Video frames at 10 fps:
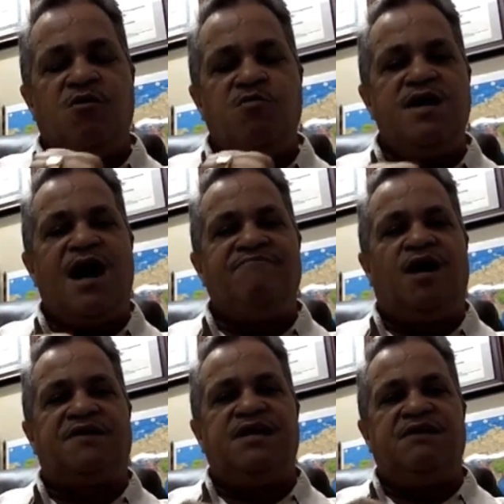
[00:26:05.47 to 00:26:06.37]
We have
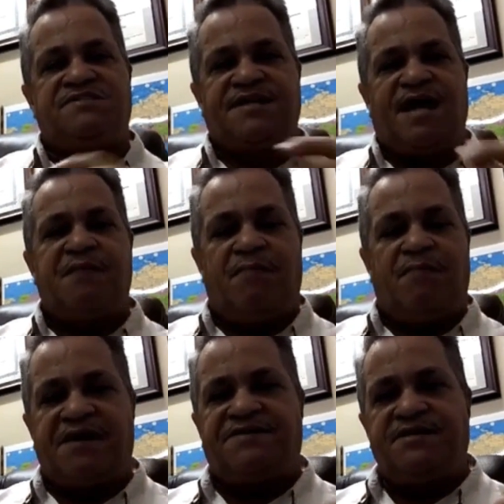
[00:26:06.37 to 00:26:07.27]
not even started
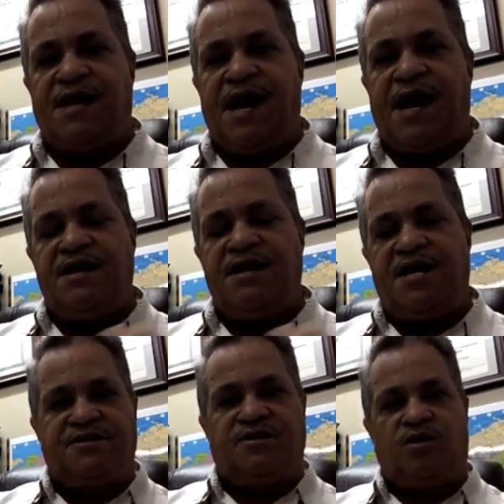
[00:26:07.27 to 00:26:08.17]
marketing Guyana
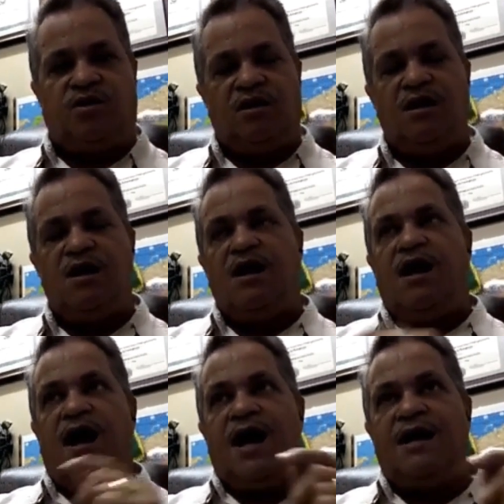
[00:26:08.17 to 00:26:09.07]
yet to the world.
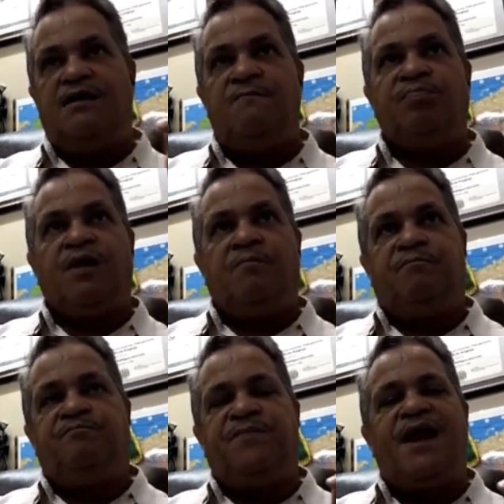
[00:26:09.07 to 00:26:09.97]
And
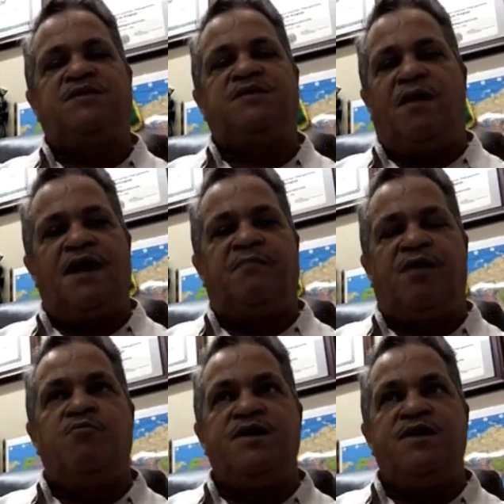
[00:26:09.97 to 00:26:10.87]
that is part of the
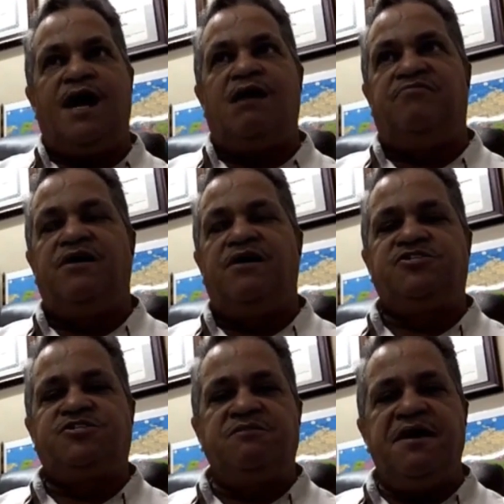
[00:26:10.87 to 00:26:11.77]
problem we have.
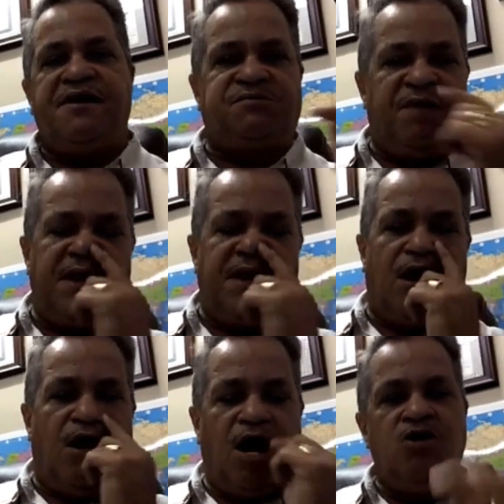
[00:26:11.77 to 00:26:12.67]
Jamaica is spending
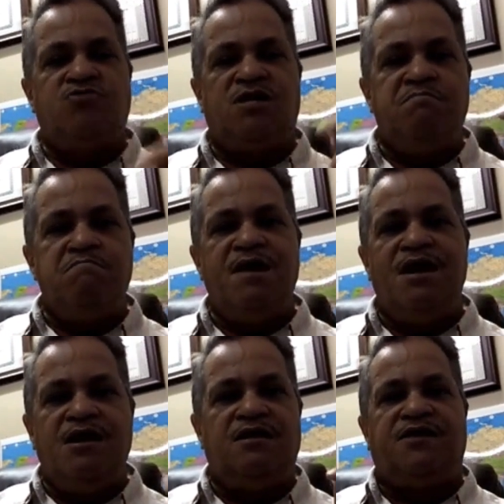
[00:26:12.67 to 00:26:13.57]
$100
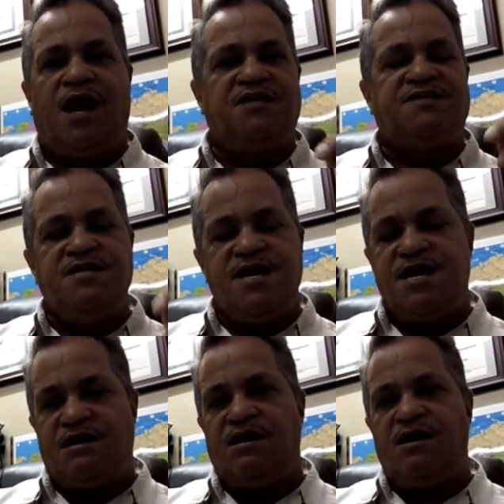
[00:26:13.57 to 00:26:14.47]
million a
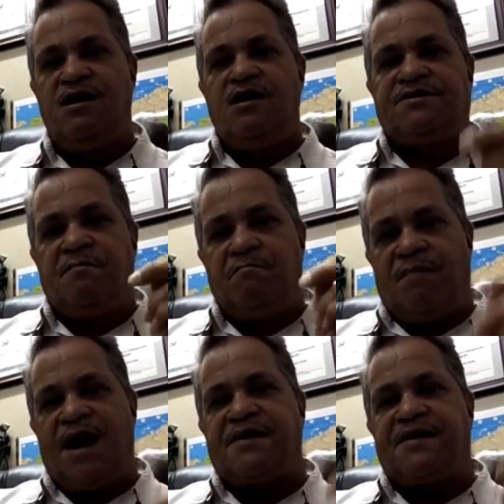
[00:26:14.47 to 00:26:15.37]
year to
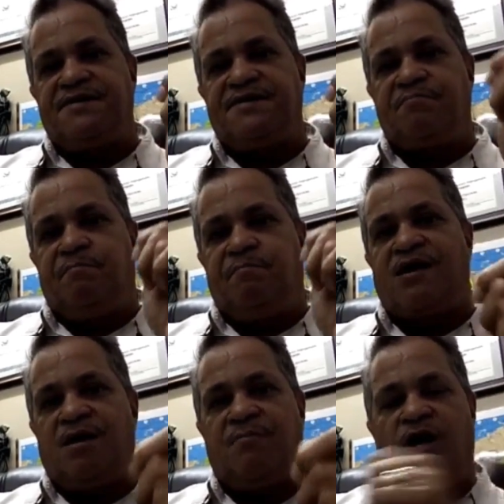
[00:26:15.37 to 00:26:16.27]
market that
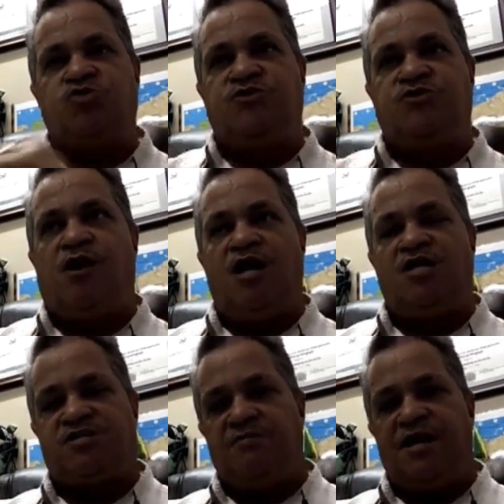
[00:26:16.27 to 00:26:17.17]
bankrupt country called
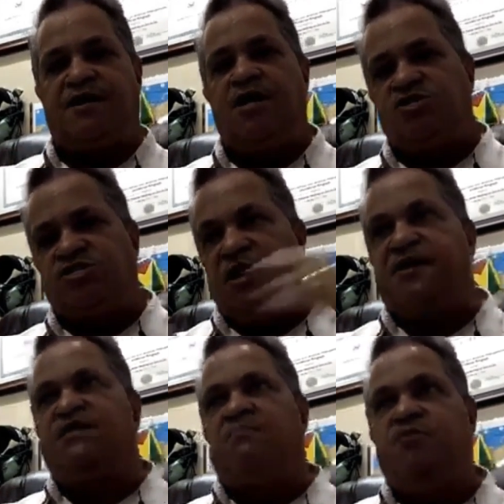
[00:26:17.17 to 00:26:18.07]
Jamaica. Now, Jamaica
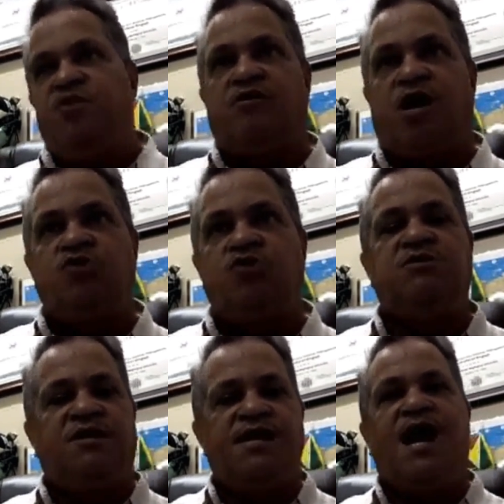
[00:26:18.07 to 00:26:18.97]
is a beautiful country,
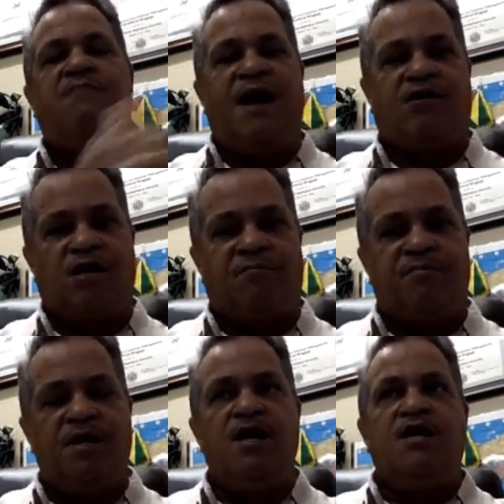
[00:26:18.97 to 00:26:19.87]
but they are bankrupt.
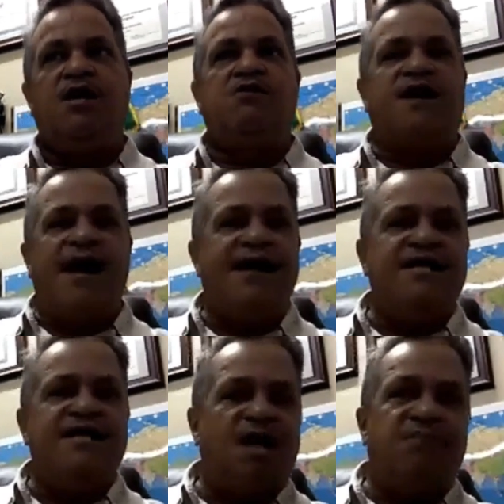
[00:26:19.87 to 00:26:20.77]
Now, Guyana
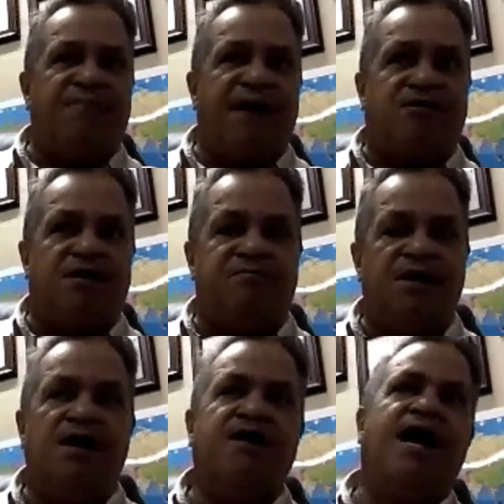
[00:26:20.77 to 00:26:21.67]
is not bankrupt.
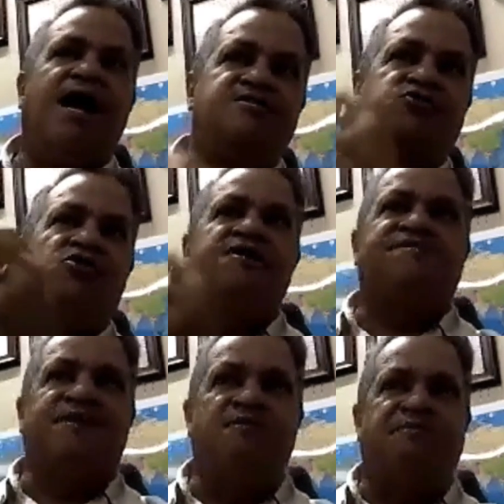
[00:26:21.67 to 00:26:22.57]
Guyana is growing at
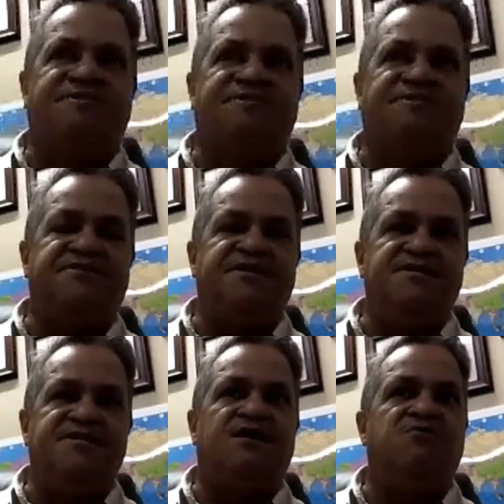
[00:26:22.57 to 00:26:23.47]
7% a
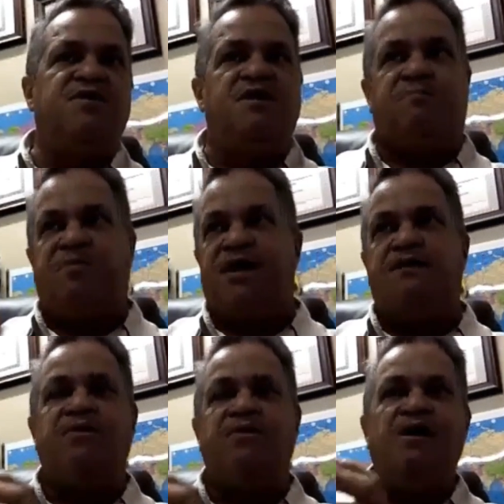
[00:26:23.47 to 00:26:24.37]
year.
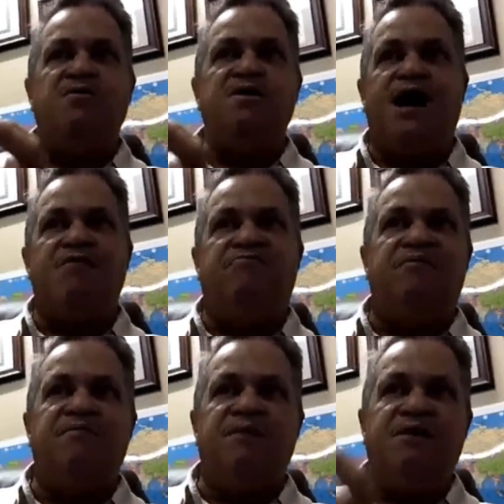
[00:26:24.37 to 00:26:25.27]
We have
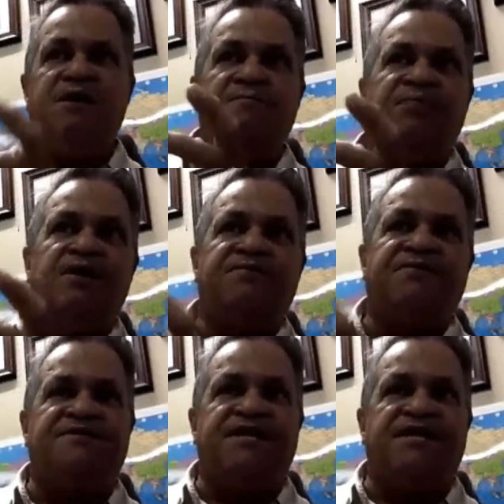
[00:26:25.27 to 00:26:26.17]
maybe
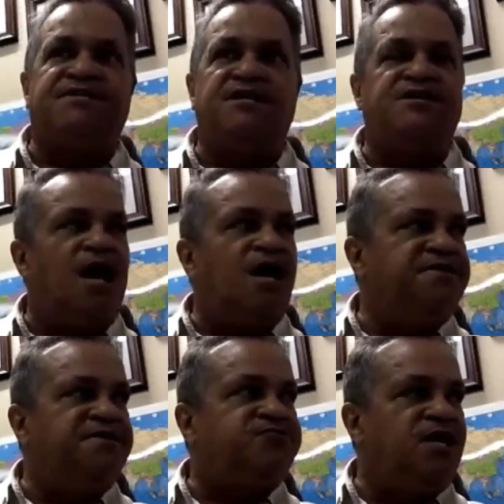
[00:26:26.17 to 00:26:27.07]
10 cents in the dollar in
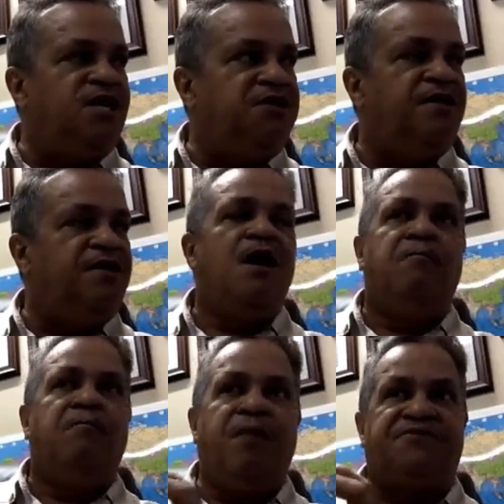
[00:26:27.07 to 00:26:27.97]
debt relief,
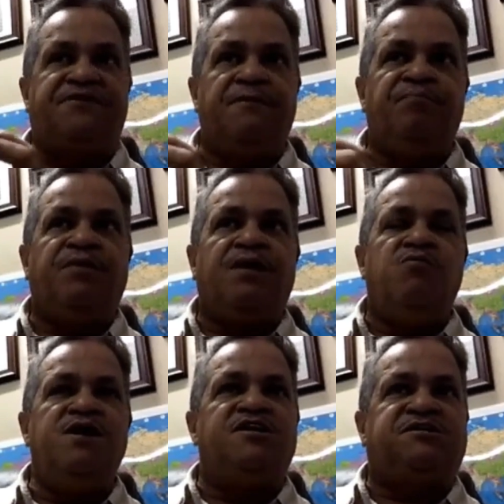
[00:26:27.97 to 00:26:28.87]
but
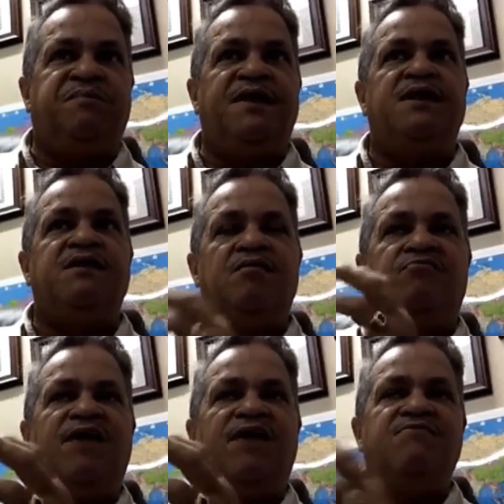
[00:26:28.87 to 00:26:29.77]
we are spending
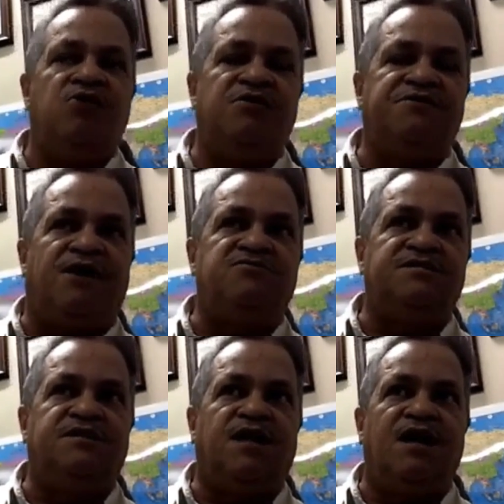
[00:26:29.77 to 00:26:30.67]

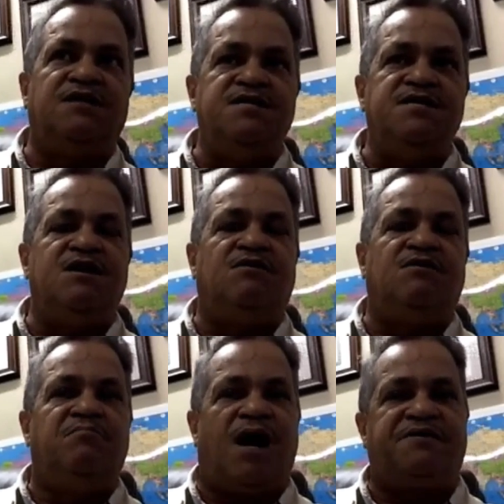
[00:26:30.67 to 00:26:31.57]
$500,000 a year on
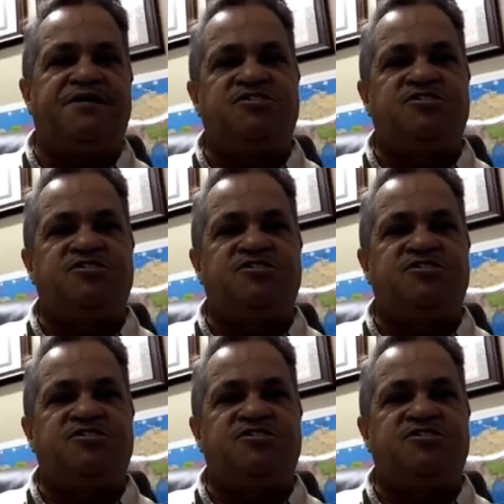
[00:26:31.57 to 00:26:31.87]
marketing.